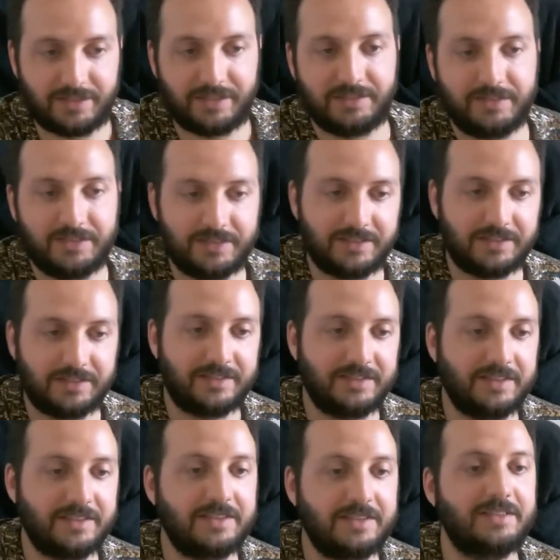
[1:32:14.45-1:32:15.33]
already
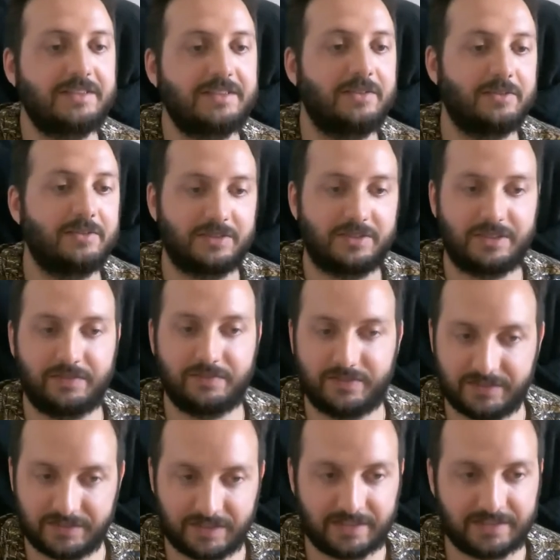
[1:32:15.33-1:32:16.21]
exists or
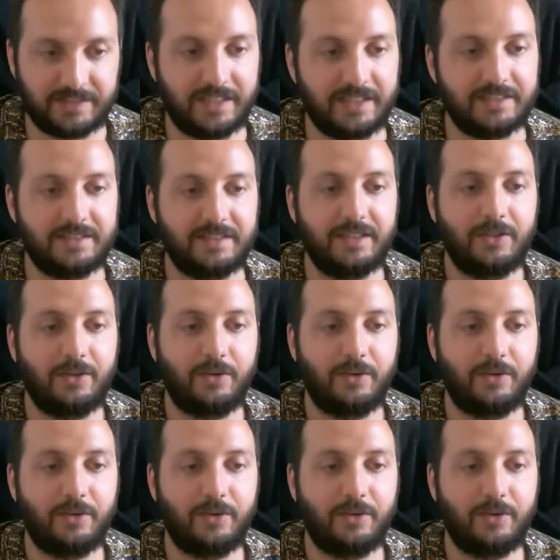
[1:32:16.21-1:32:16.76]
something like that,